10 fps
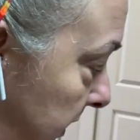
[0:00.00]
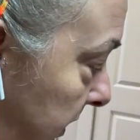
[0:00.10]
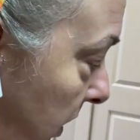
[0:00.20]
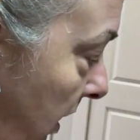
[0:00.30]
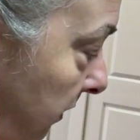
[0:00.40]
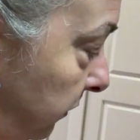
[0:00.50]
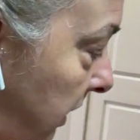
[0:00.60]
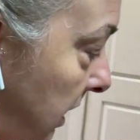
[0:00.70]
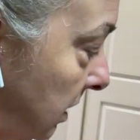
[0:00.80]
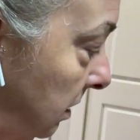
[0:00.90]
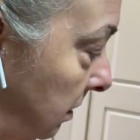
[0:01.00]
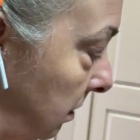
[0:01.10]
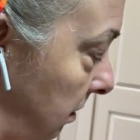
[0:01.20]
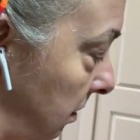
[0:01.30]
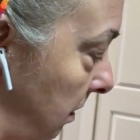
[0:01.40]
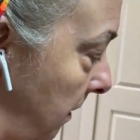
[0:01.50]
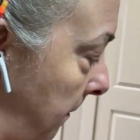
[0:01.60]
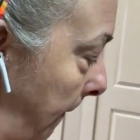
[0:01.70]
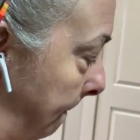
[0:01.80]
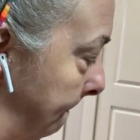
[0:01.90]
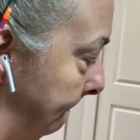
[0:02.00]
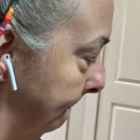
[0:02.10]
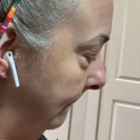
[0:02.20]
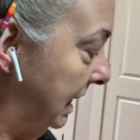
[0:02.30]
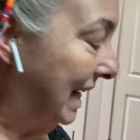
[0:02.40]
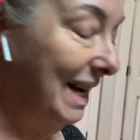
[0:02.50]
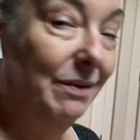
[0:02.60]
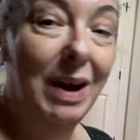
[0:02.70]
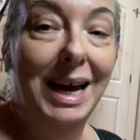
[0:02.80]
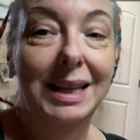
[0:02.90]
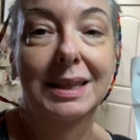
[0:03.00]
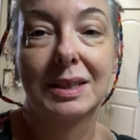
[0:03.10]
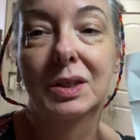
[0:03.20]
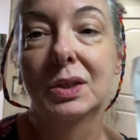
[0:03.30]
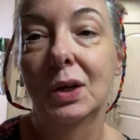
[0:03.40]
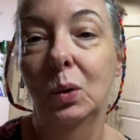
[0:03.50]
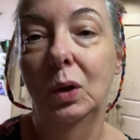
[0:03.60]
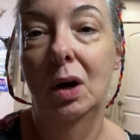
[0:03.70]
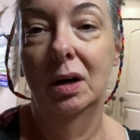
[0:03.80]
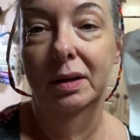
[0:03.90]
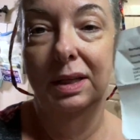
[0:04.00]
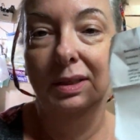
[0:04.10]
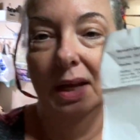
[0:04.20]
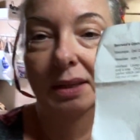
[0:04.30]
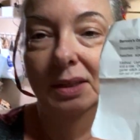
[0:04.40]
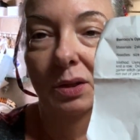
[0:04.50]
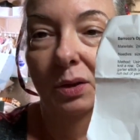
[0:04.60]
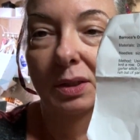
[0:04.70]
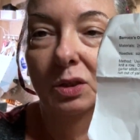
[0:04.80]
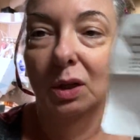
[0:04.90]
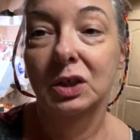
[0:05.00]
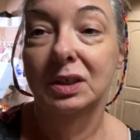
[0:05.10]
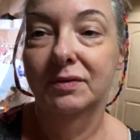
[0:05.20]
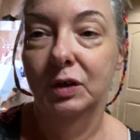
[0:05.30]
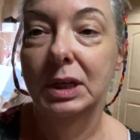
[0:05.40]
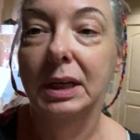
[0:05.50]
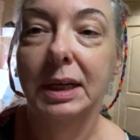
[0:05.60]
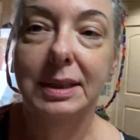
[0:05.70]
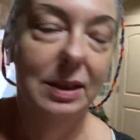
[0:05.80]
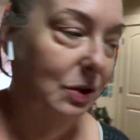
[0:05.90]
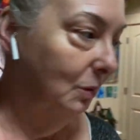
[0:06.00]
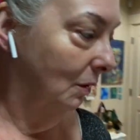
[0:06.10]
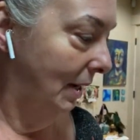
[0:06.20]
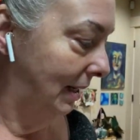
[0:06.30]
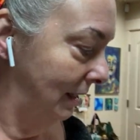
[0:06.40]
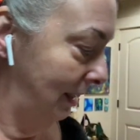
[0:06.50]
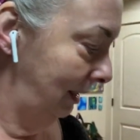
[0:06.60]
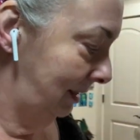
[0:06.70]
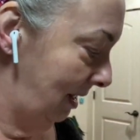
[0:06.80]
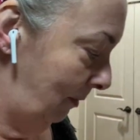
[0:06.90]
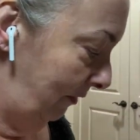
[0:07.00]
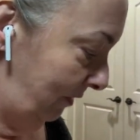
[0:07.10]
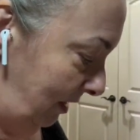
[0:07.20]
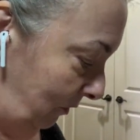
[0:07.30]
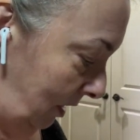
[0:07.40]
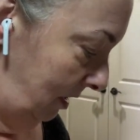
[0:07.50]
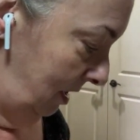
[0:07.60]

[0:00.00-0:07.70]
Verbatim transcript: scarf kit I've had this so long. These And these are the instructions for knitting because I do know how to knit. It's not my favorite.